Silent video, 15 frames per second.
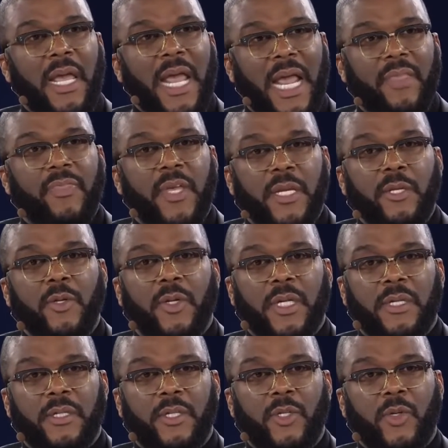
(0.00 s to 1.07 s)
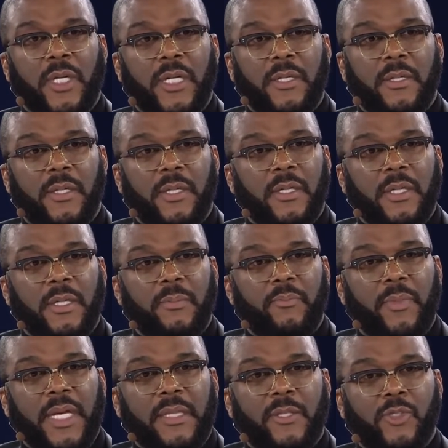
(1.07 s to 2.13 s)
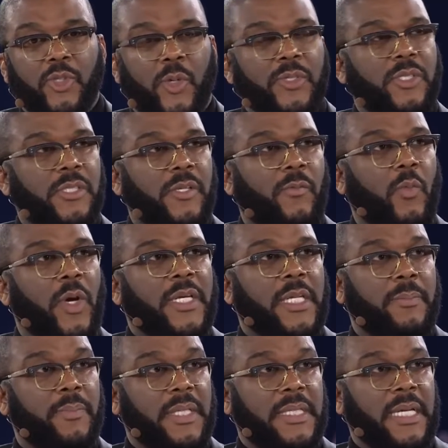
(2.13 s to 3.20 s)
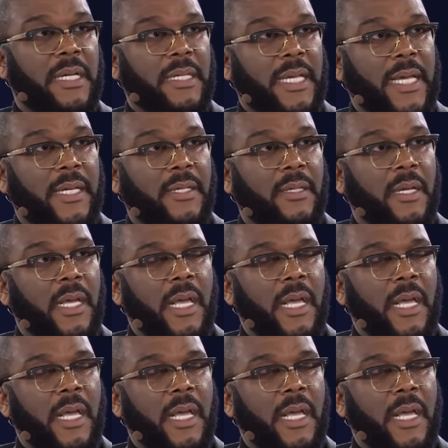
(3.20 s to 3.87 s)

and then you can, you can uh, make the choices of what can be delegated.